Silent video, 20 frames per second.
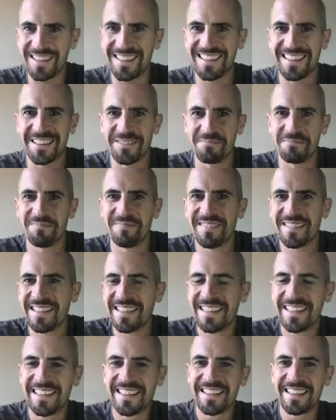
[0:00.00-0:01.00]
I'm
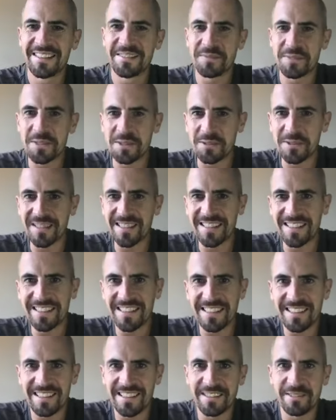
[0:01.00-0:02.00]
doing a
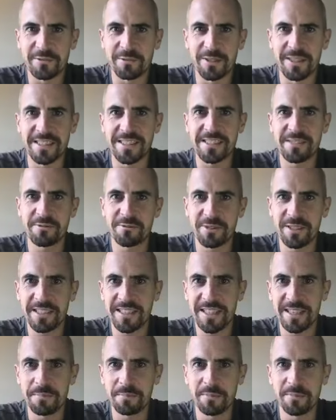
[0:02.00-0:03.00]
little verse
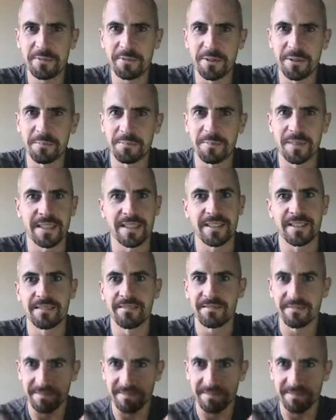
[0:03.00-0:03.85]
recap from my